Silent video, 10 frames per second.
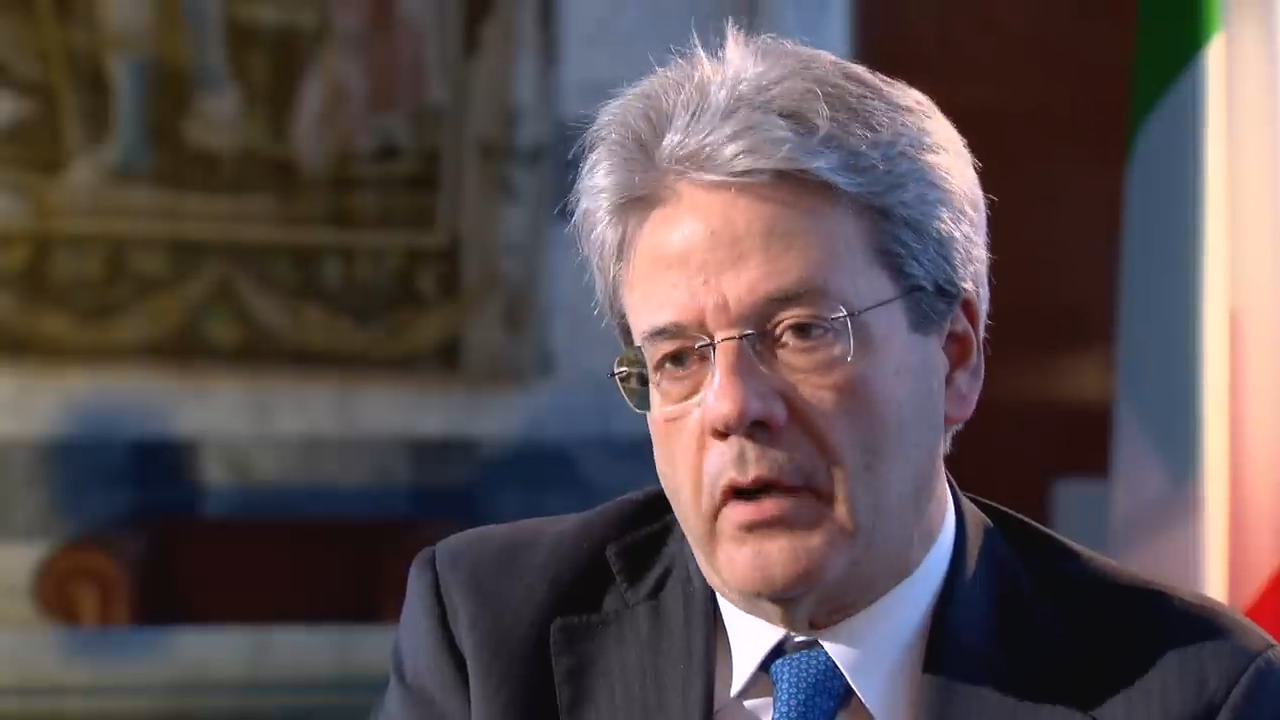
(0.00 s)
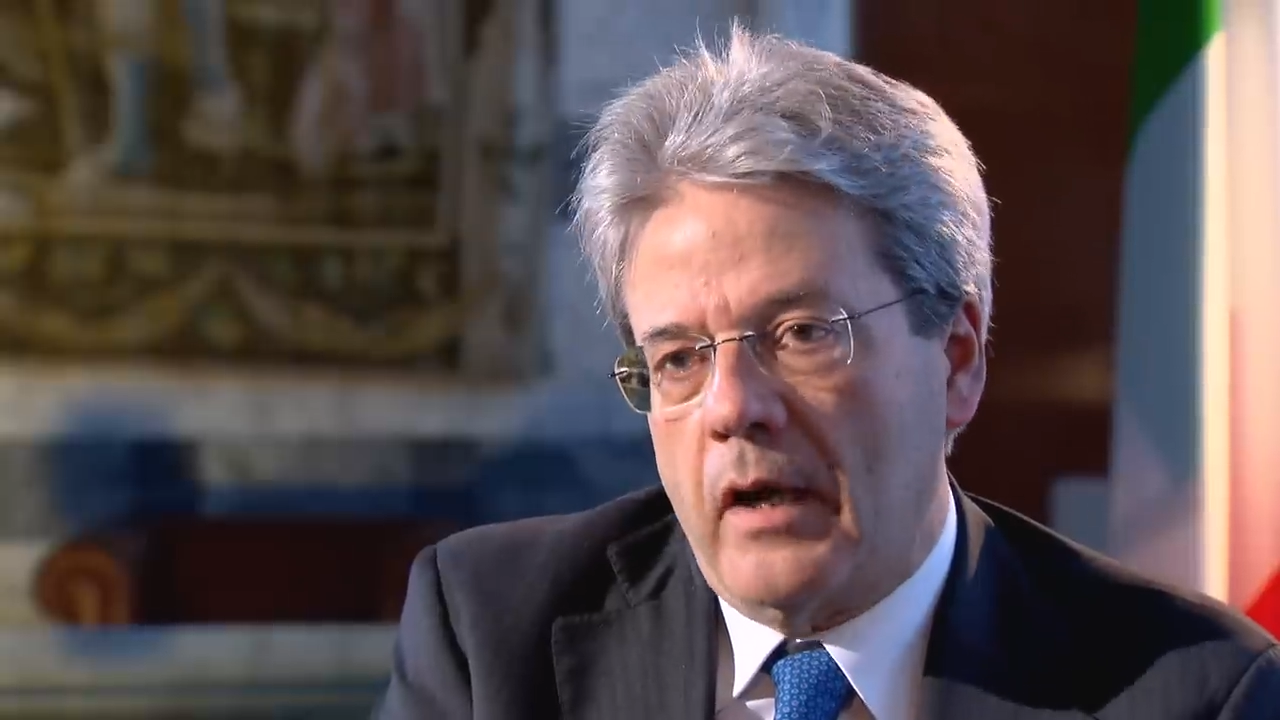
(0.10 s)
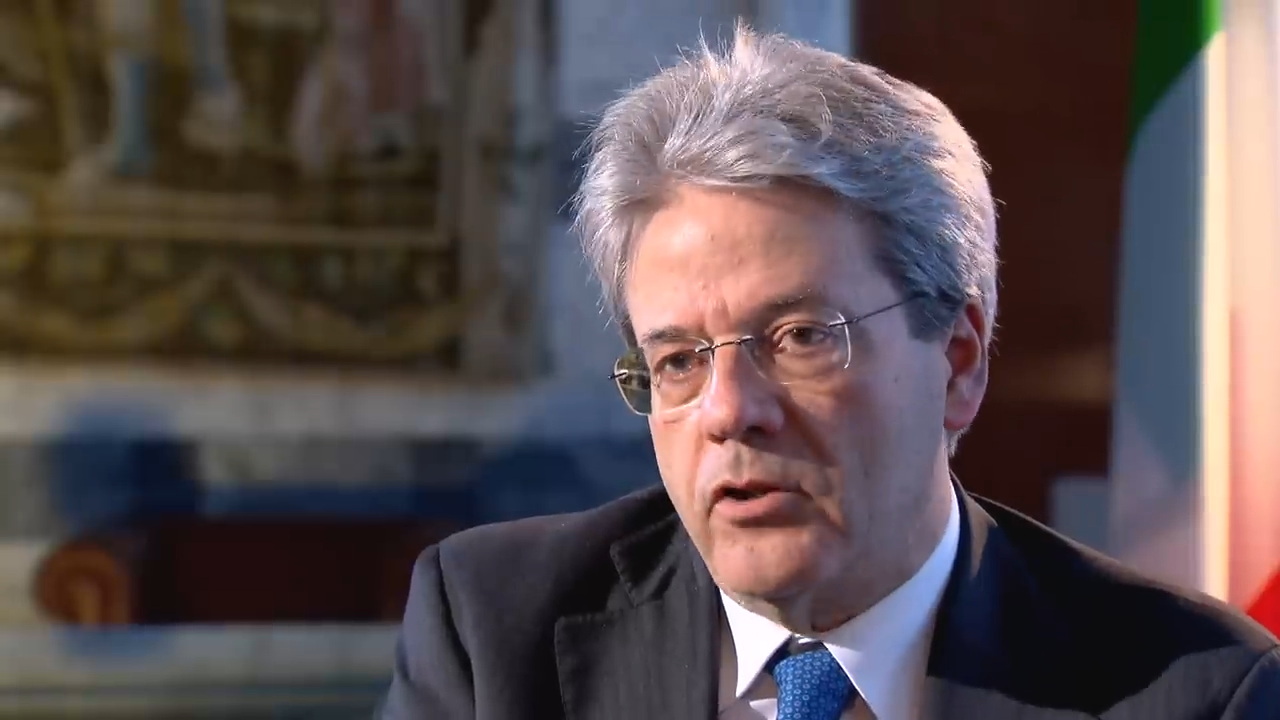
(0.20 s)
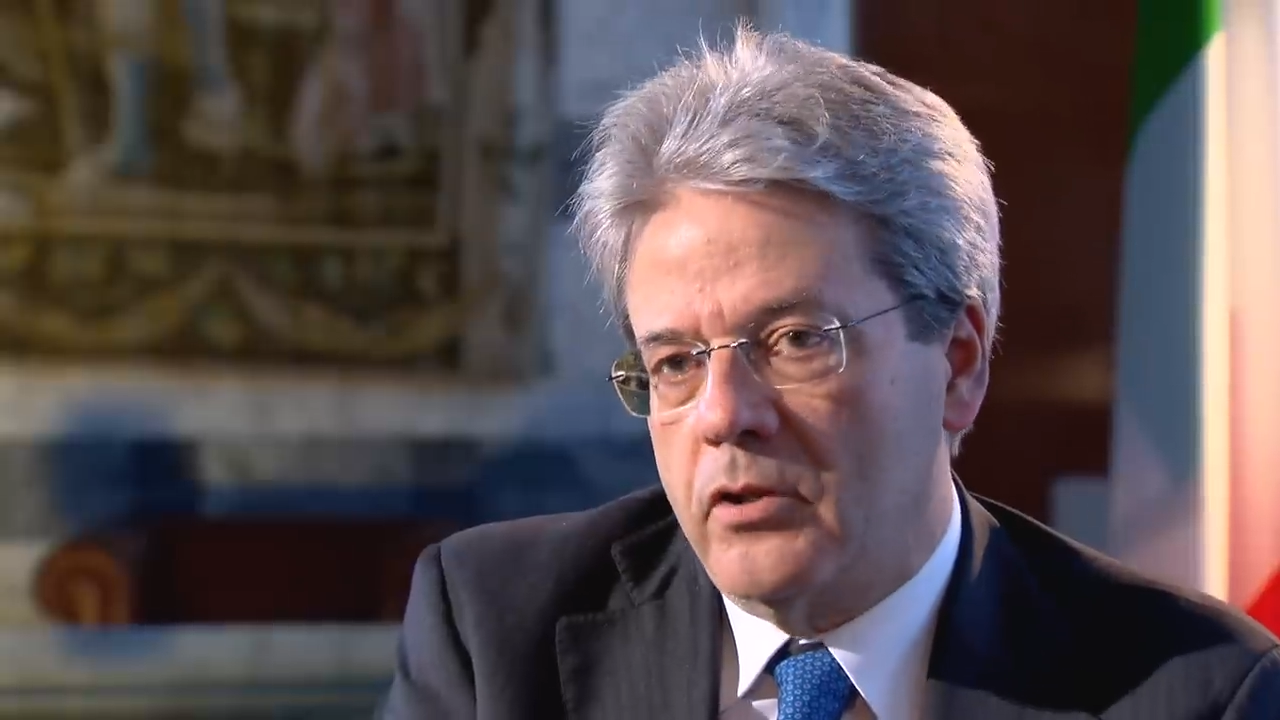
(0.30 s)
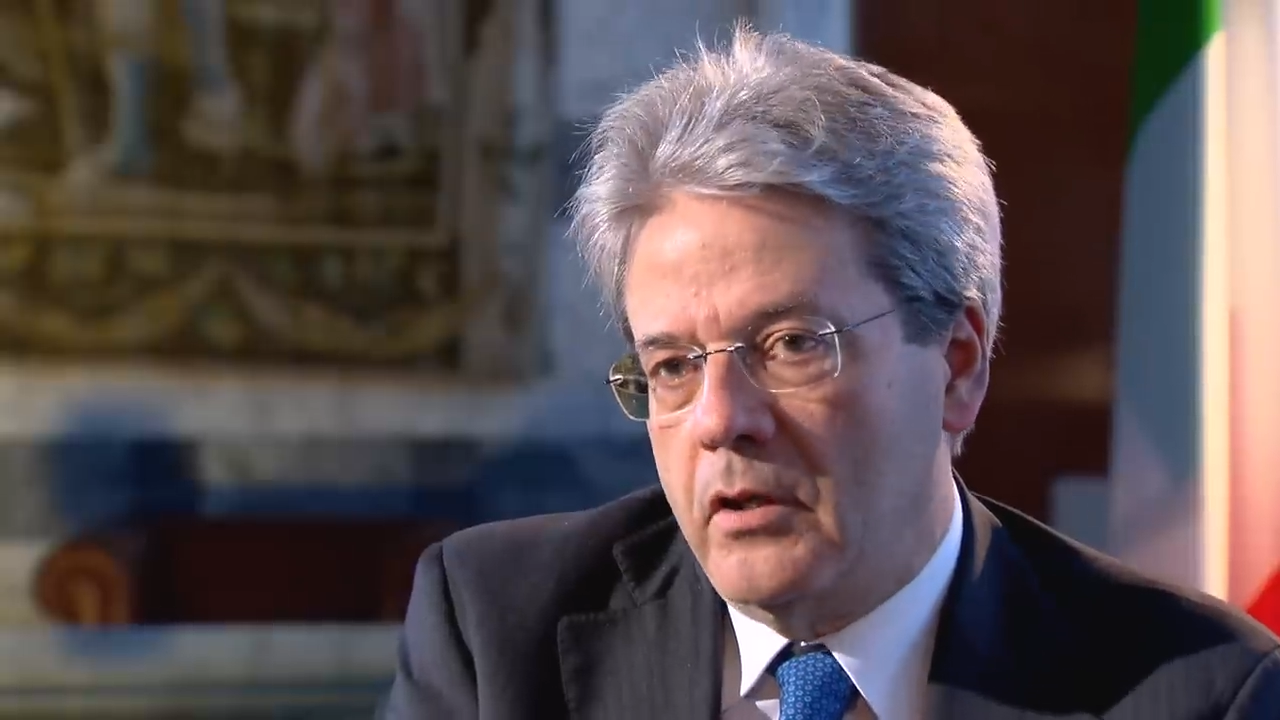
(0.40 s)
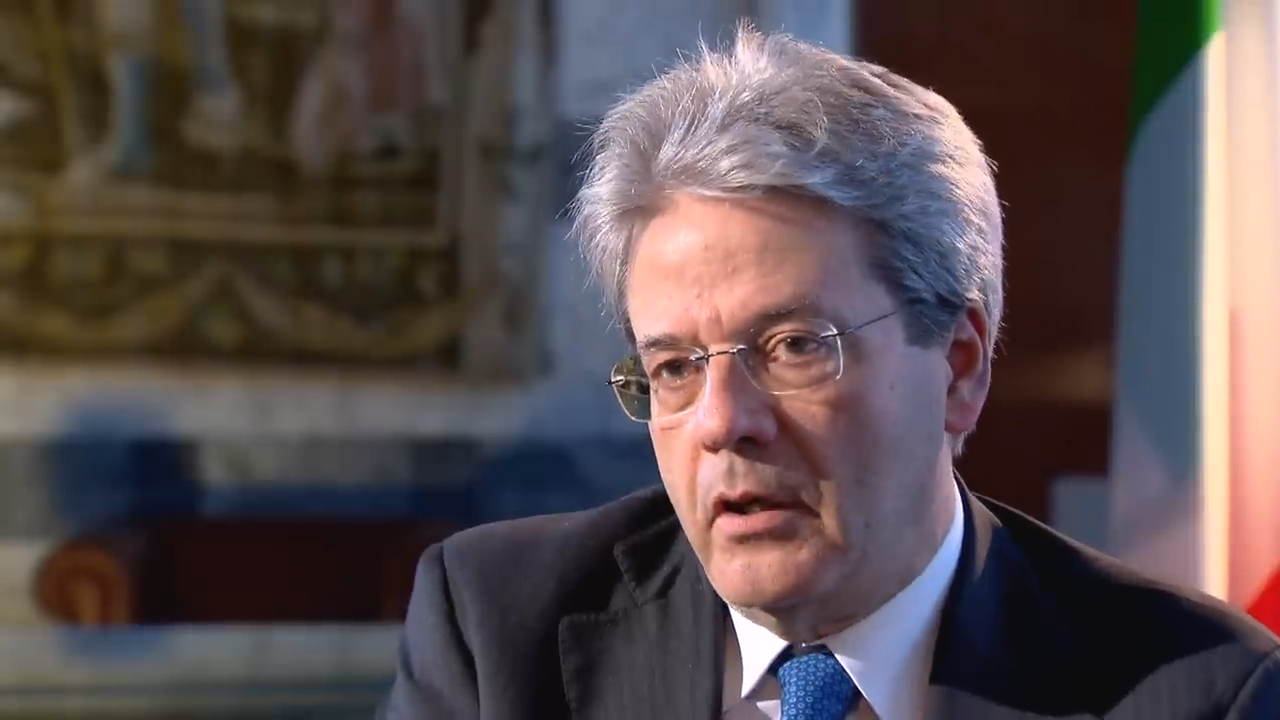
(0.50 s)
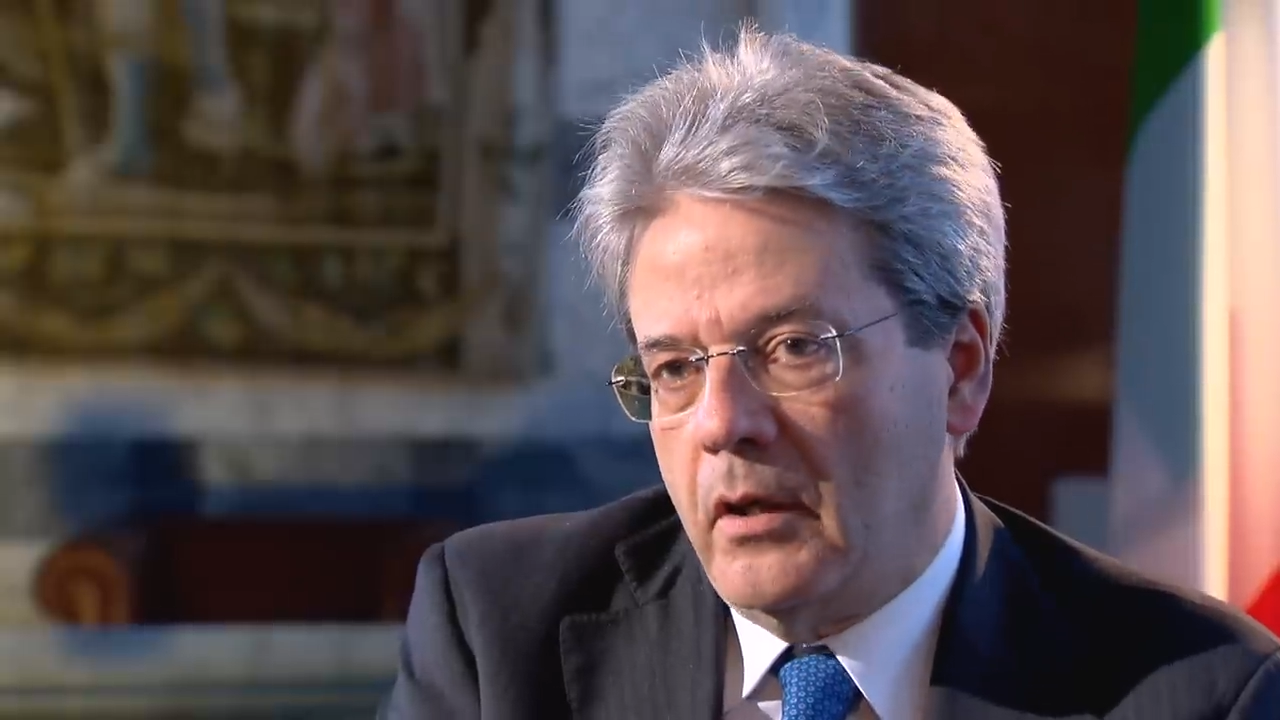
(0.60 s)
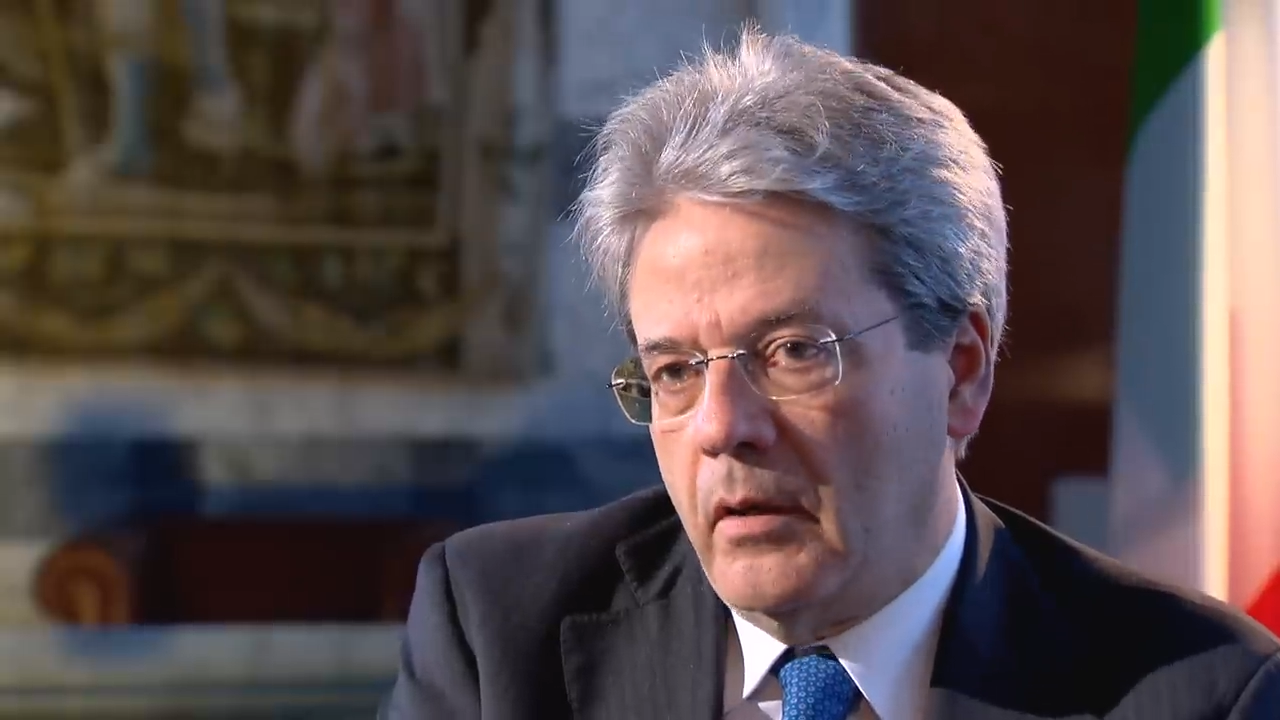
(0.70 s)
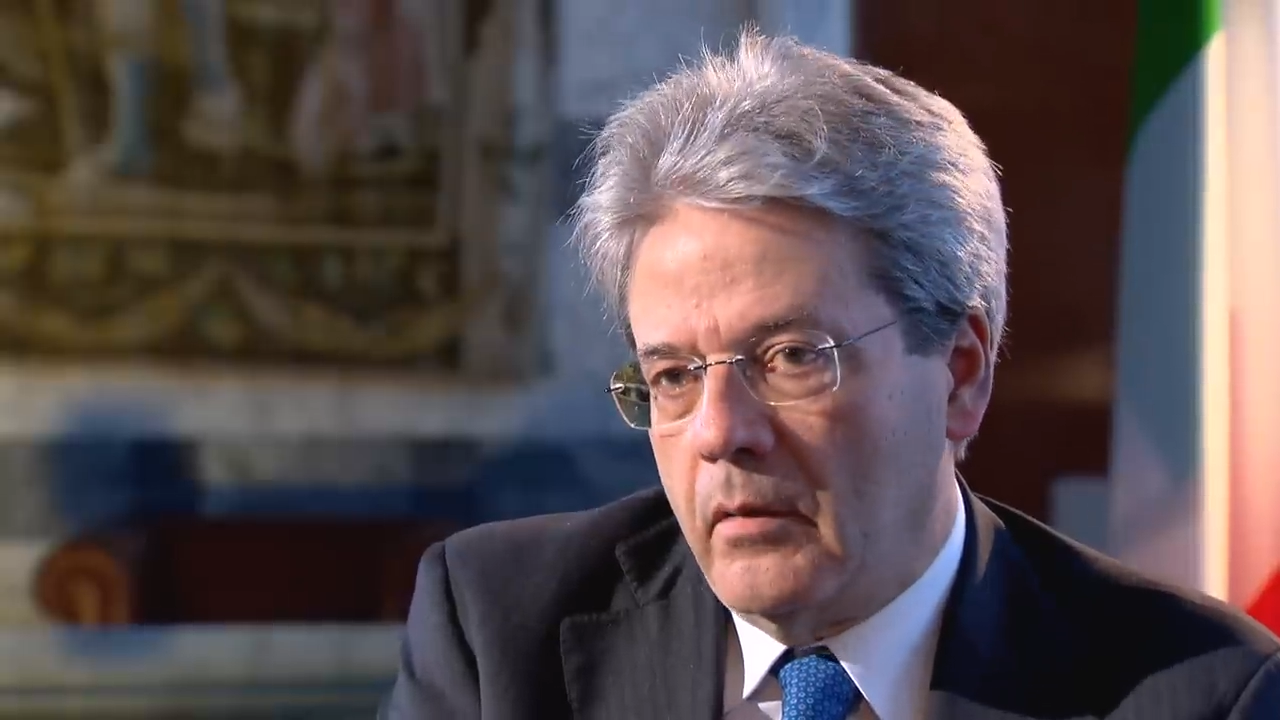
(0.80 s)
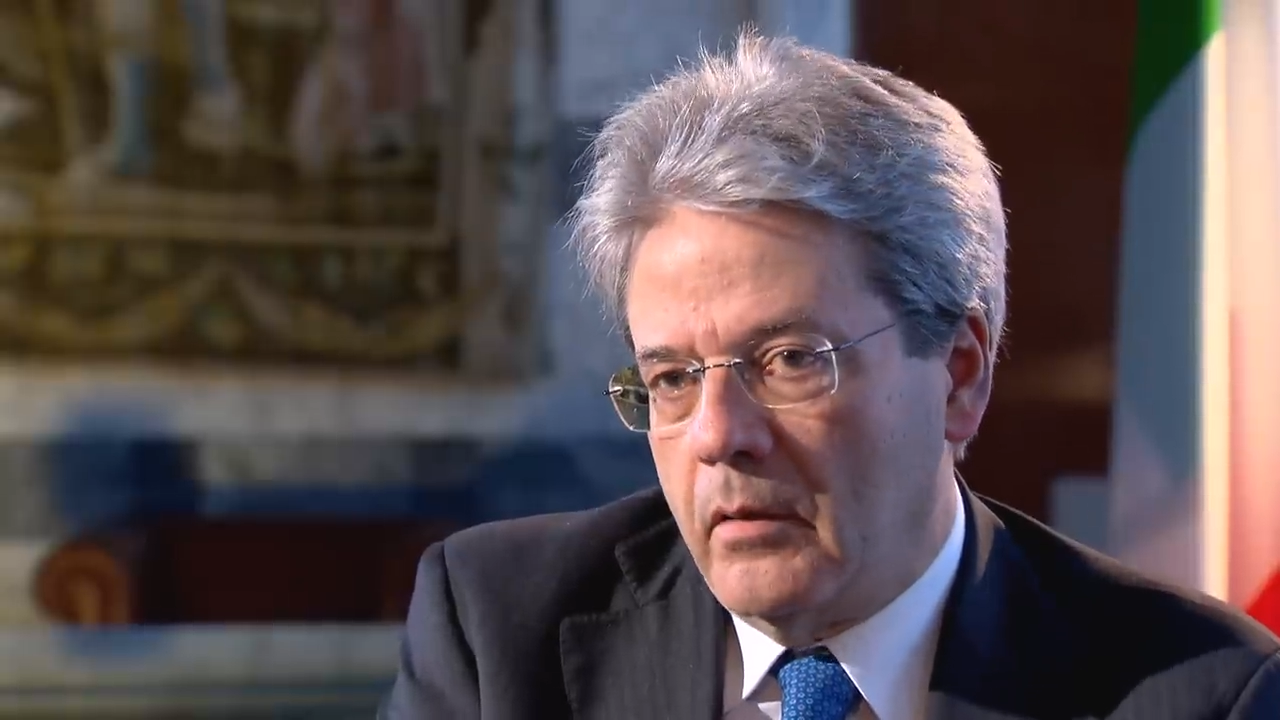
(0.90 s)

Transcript: tragedy